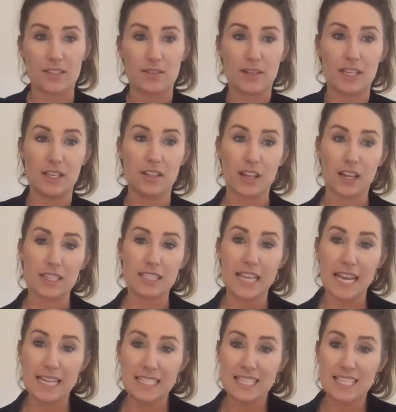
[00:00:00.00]
So we need to look at
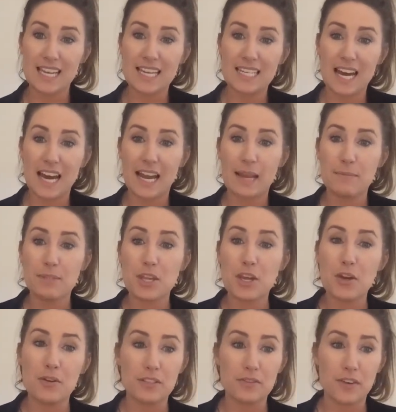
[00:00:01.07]
dates, times,
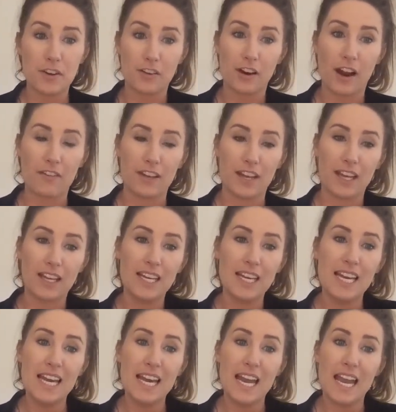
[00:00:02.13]
who is photographing,
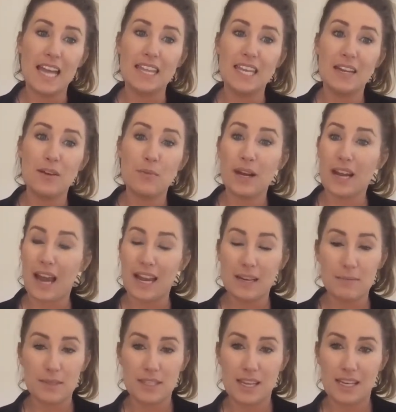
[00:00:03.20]
and then what
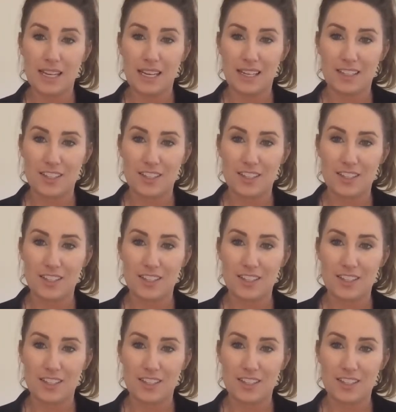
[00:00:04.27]
items they need.